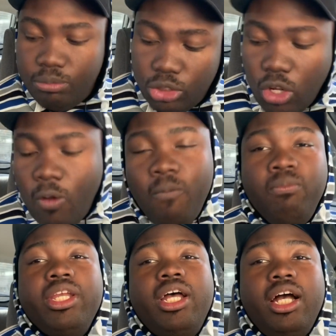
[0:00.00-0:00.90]
So
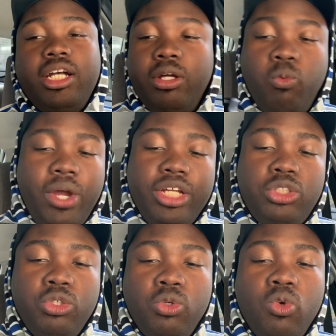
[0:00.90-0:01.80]
a good way
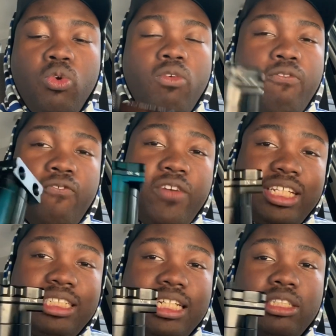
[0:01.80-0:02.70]
to
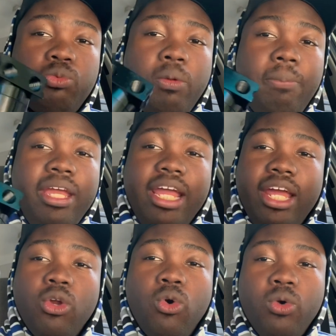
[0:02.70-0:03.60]
fix this would be
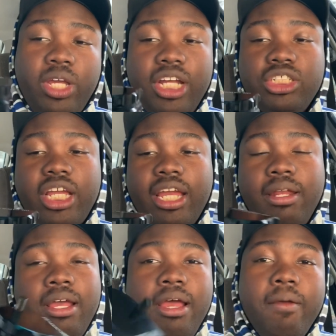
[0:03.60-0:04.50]
an oil catch can.
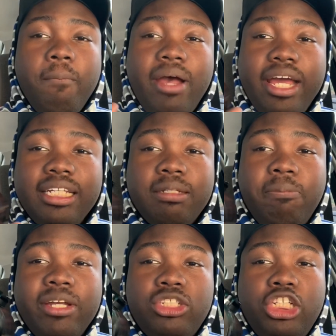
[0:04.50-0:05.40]
Mine is a
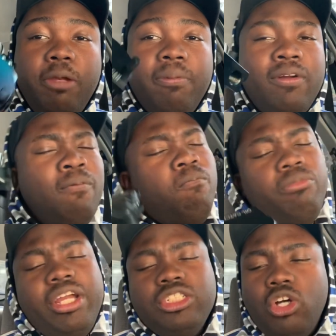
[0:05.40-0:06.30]
bit cheaper.
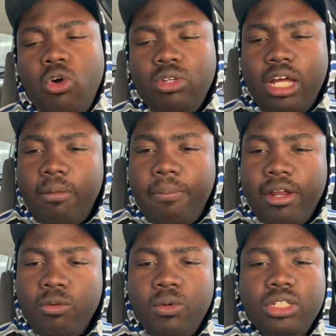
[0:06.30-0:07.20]
There's a whole lot of
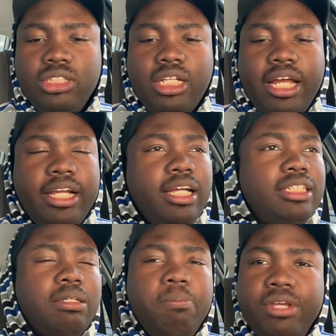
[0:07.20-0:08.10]
better ones, like
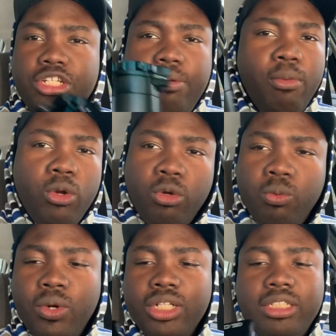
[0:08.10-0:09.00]
some Mishimoto
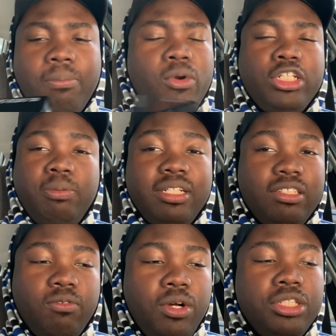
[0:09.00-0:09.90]
ones and more
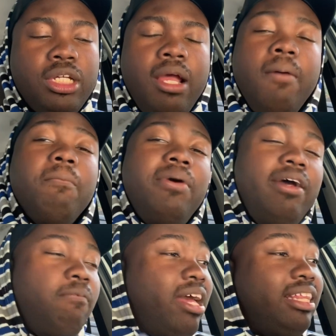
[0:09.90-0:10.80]
expensive ones.
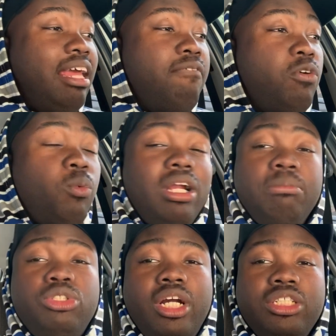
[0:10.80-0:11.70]
But I think for what
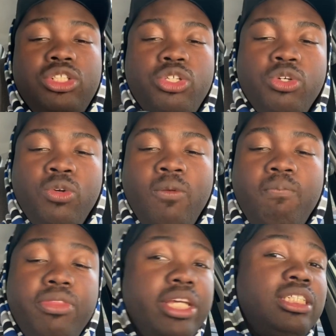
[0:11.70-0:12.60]
I'm trying to do,
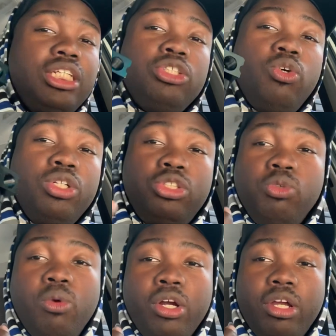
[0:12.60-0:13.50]
this is going to
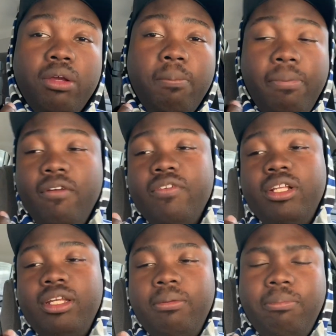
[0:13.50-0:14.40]
work
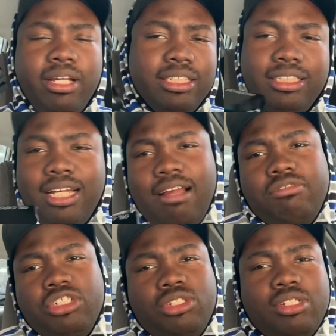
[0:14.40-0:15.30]
perfectly. Plus, I
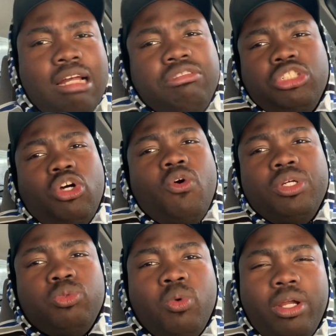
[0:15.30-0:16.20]
just
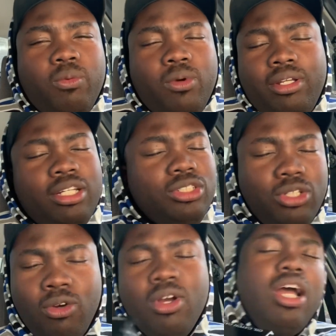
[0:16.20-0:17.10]
always wanted one.
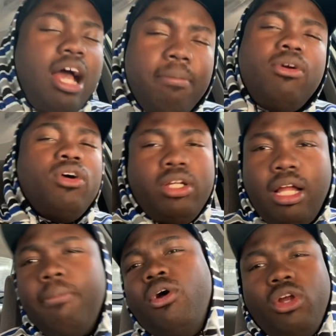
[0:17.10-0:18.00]
So I'm
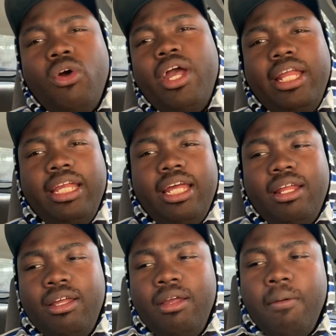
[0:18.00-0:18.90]
gonna go ahead and get it.
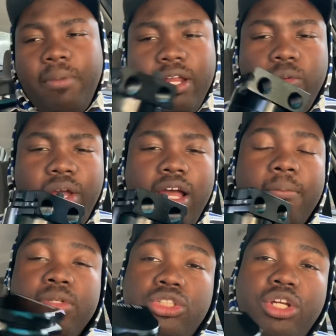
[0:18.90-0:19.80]
But anyway, I'm
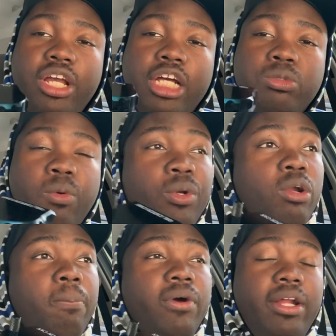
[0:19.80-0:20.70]
gonna show you guys where we're
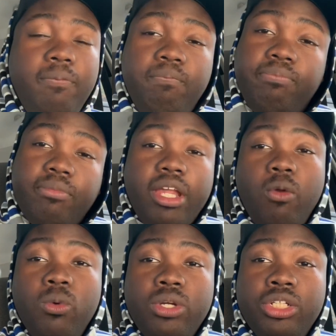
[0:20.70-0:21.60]
gonna put it,
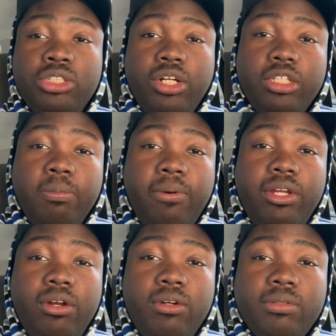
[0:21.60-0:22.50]
and we'll get started to
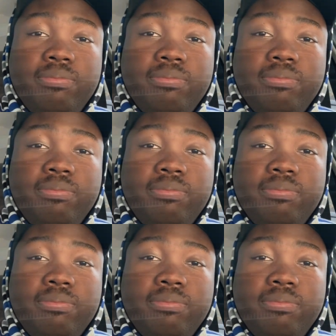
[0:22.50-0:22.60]
putting it on.